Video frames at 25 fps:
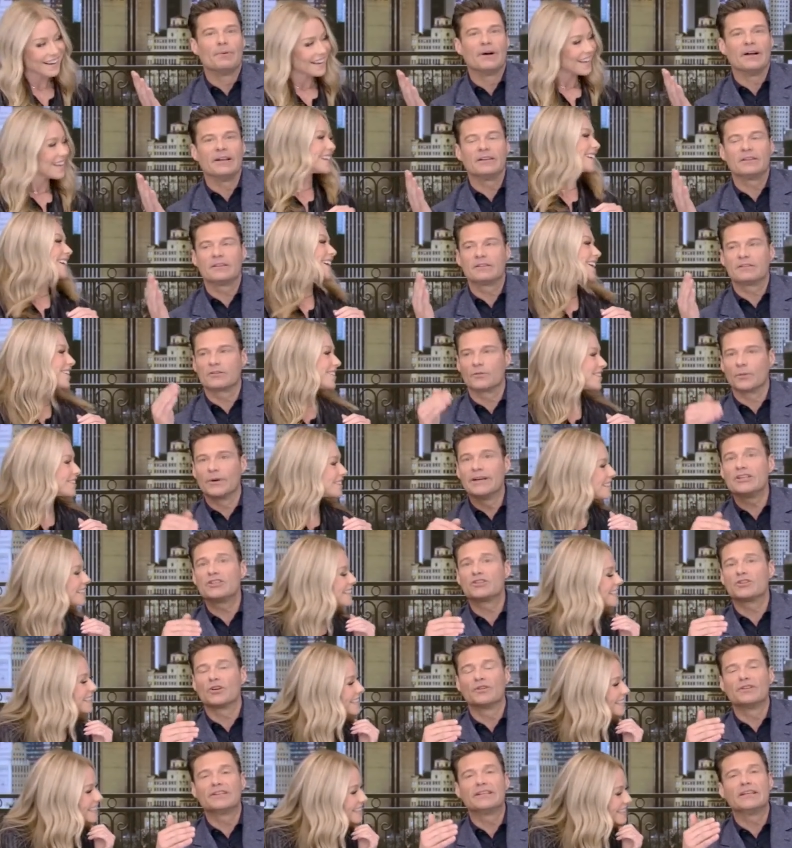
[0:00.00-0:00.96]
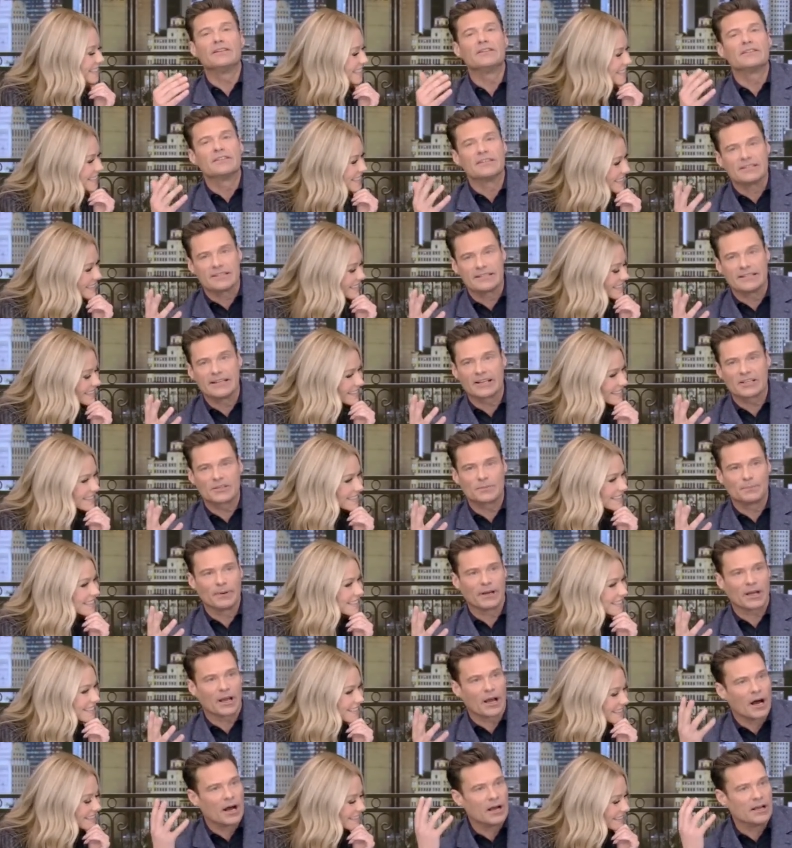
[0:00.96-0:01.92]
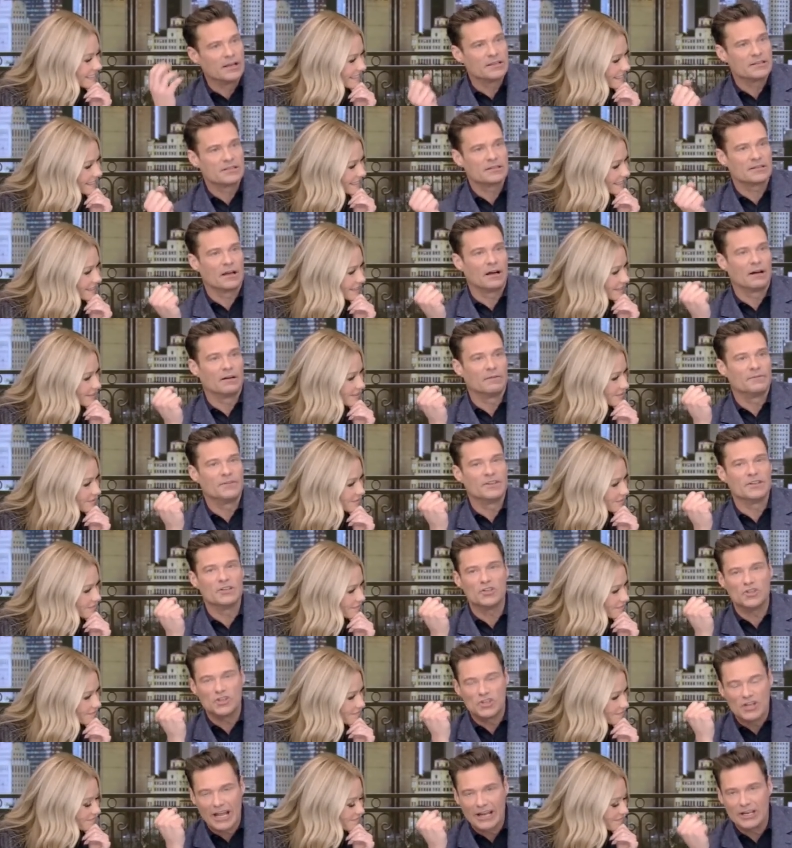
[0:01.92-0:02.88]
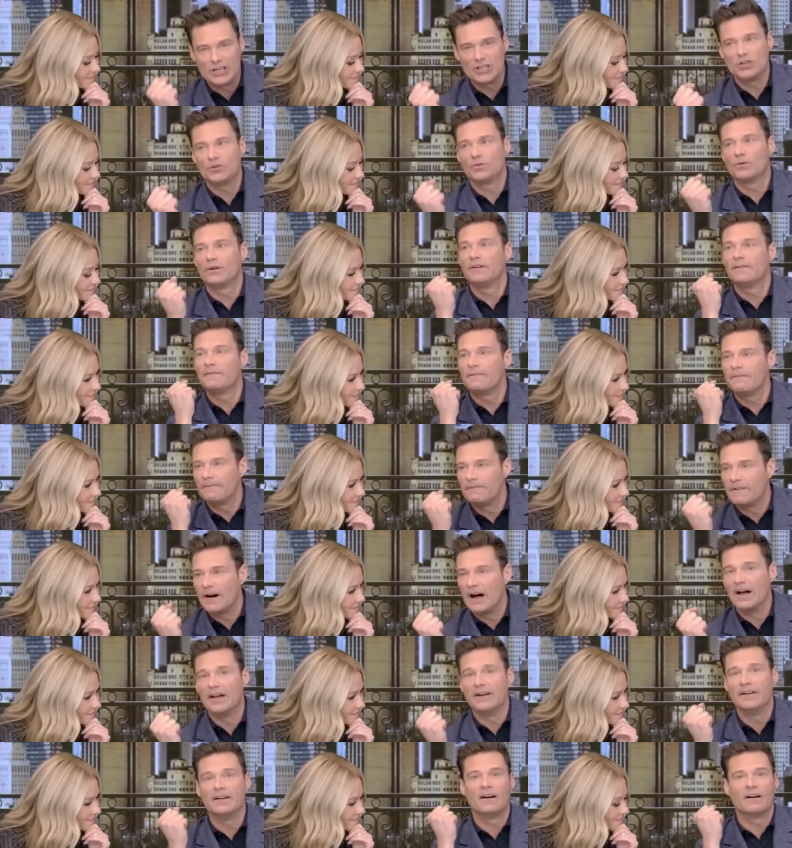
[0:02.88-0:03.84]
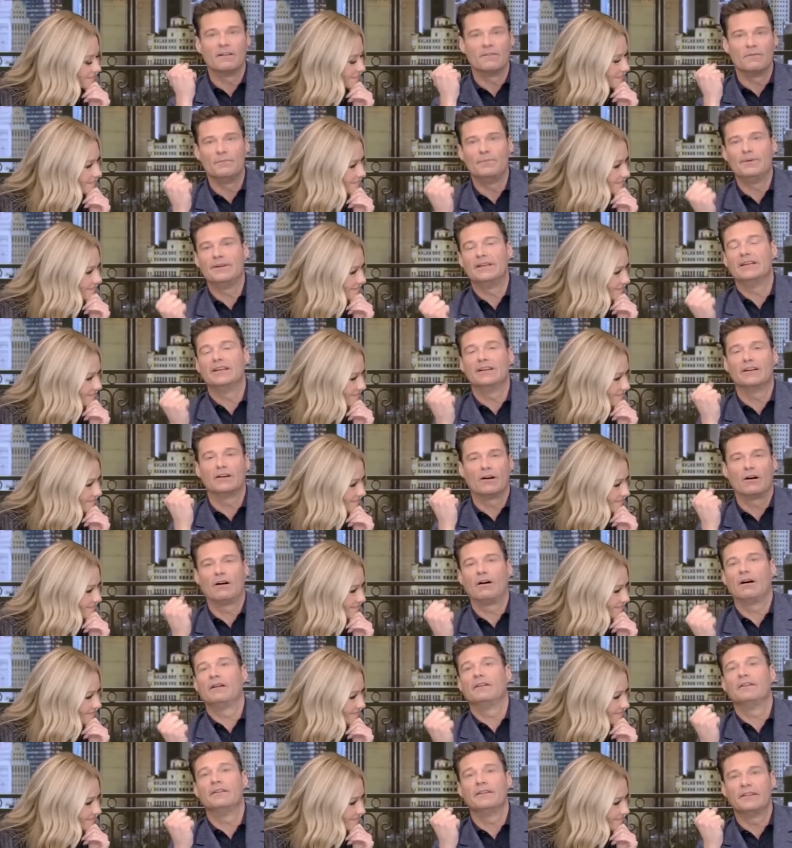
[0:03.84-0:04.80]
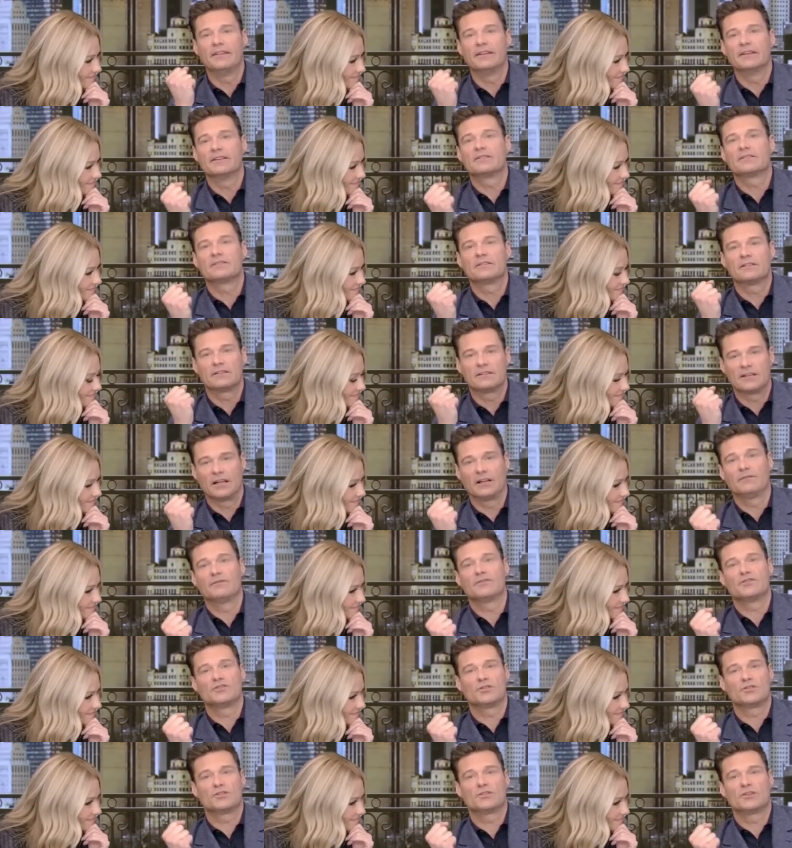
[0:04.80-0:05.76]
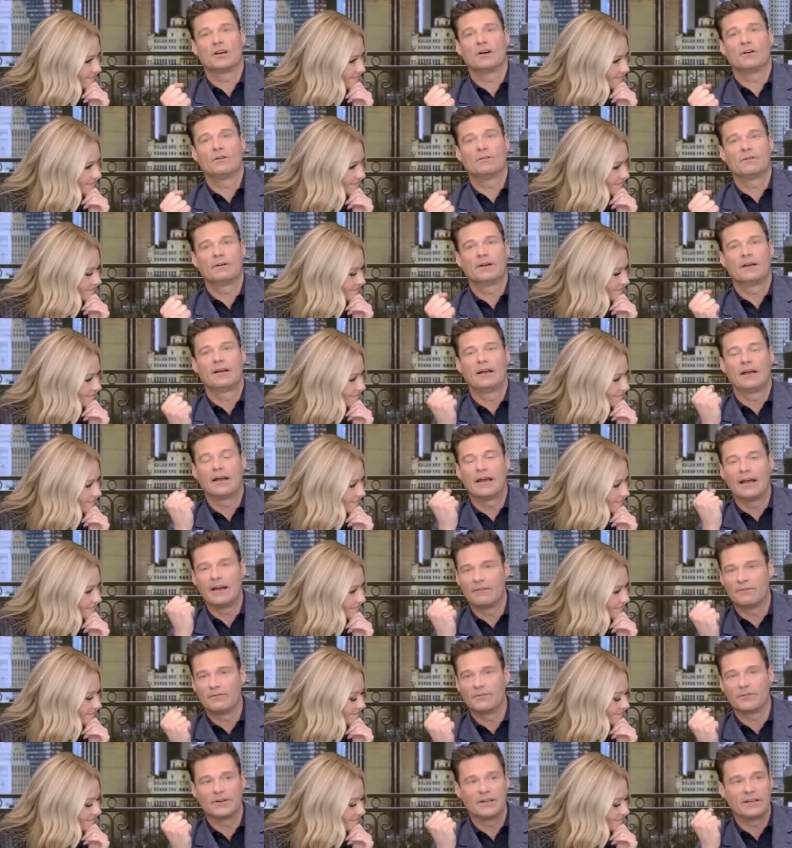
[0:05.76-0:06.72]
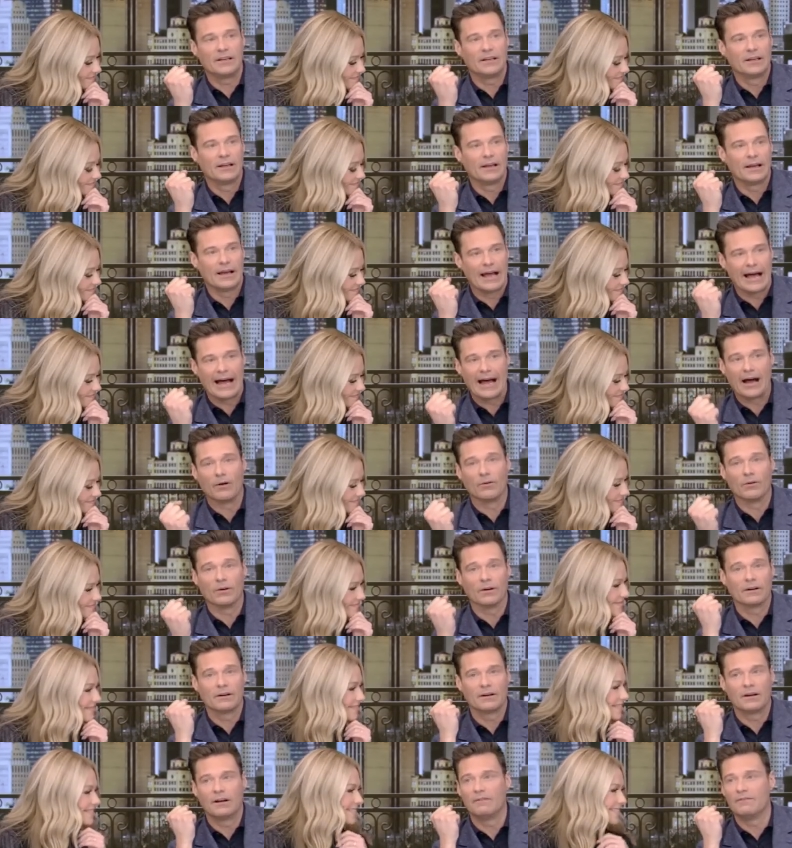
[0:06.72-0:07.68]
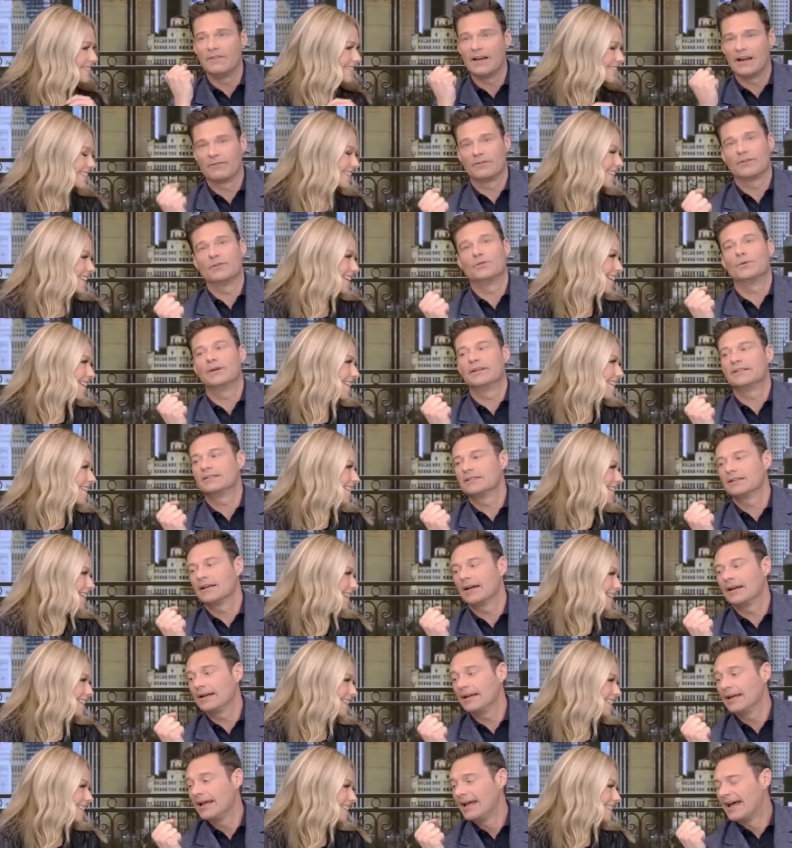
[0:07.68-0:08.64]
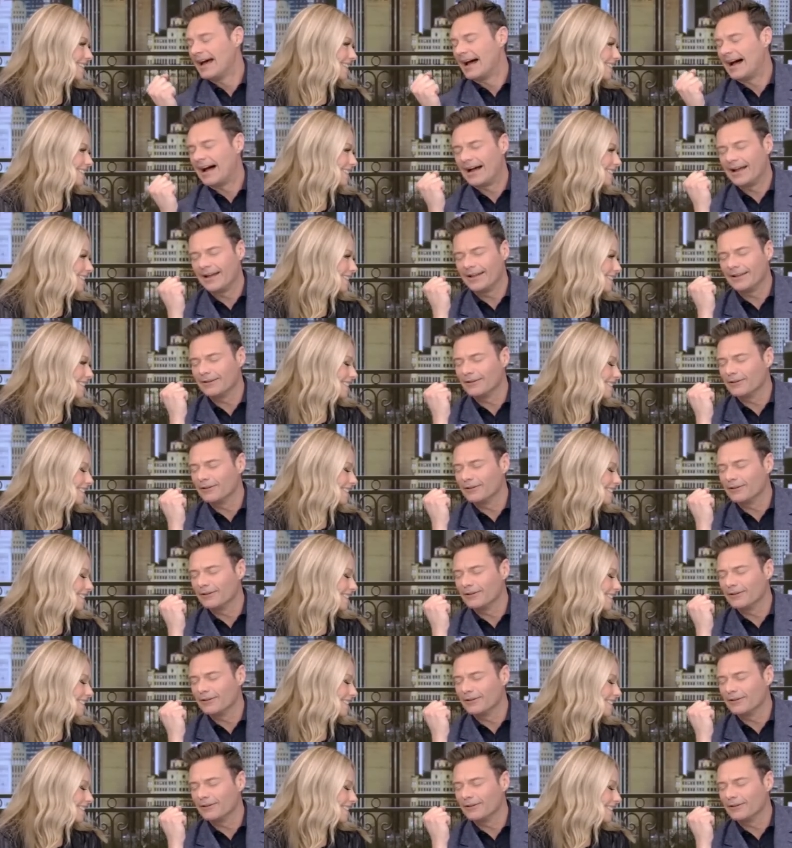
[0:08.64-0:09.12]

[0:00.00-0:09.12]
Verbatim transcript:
Speaker 1: but you know. three turned into six because of the genuine fun of being on this television show every hour of every weekday. I